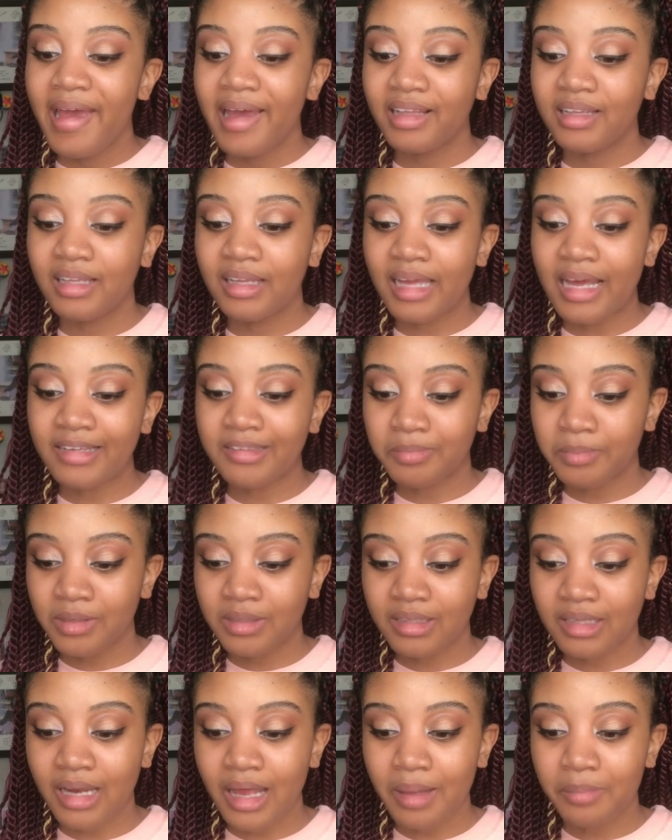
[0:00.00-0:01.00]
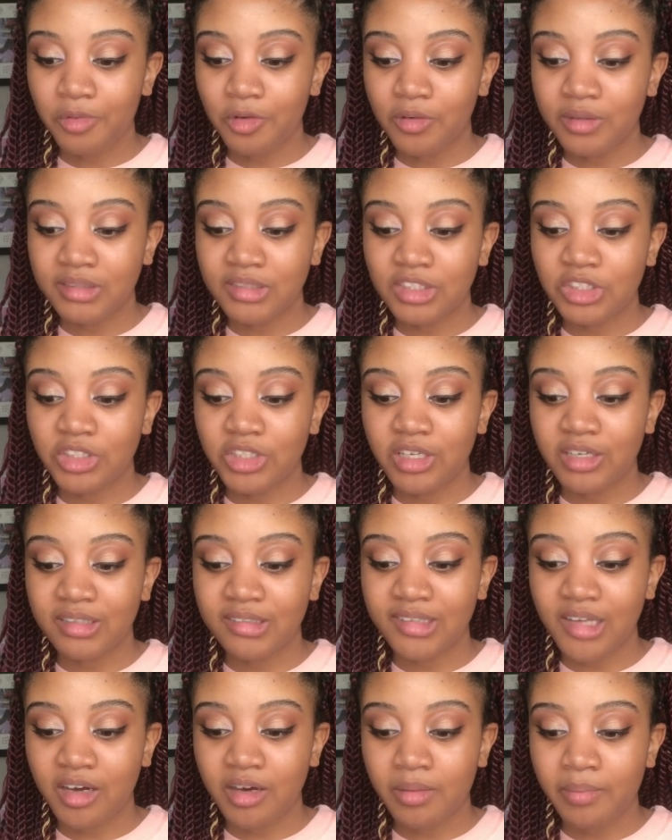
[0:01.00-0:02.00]
And the last book that I'm going to share
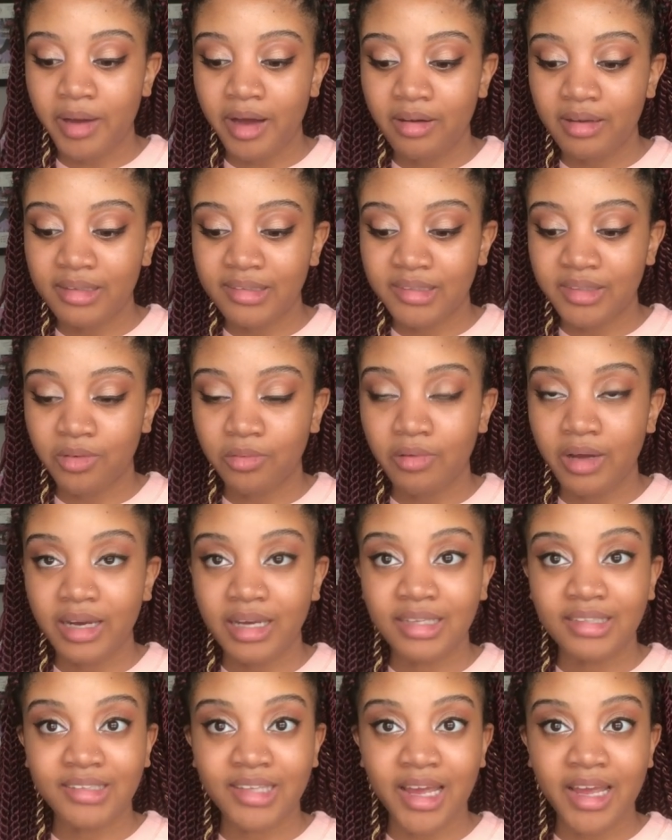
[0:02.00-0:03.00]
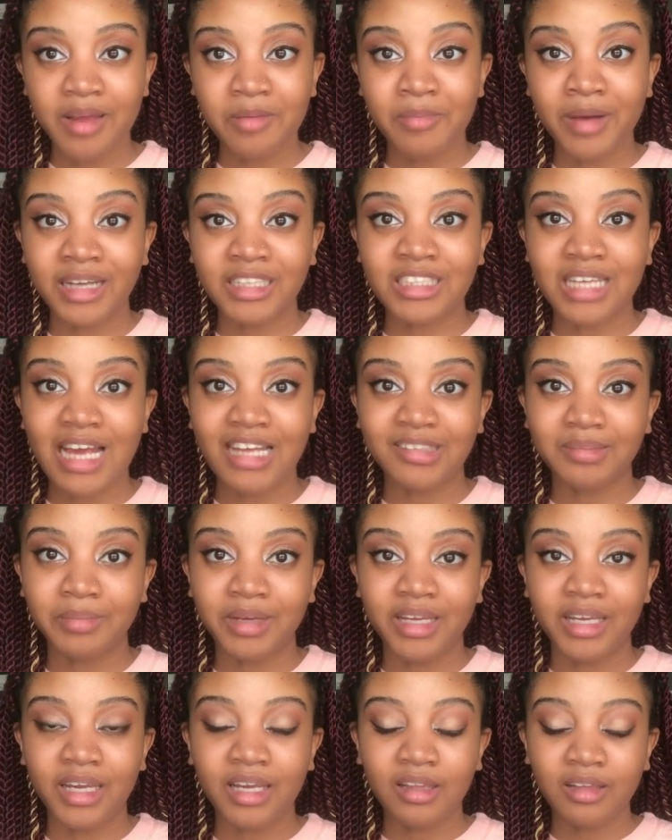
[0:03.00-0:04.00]
and talk about is The Wedding Date by
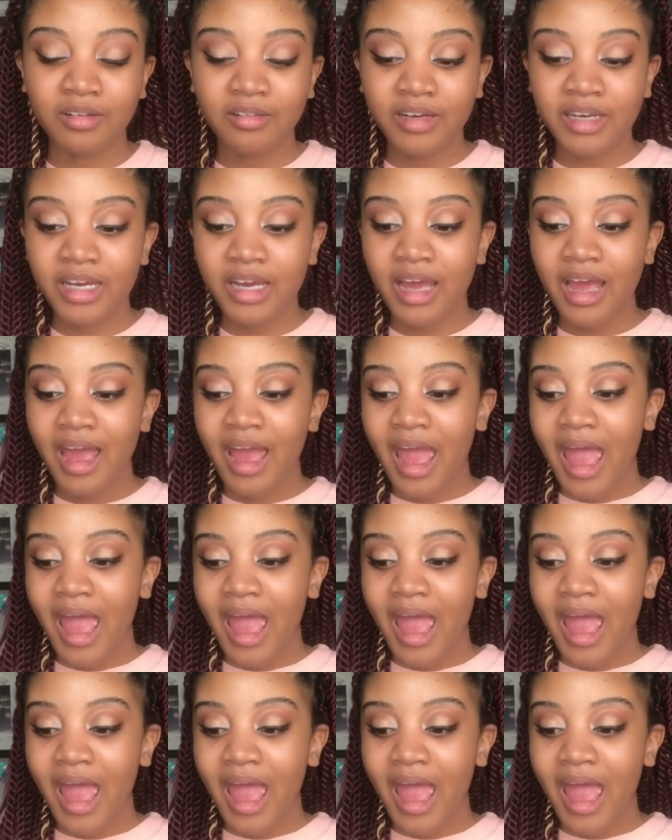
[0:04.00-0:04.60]
Jasmine Guillory.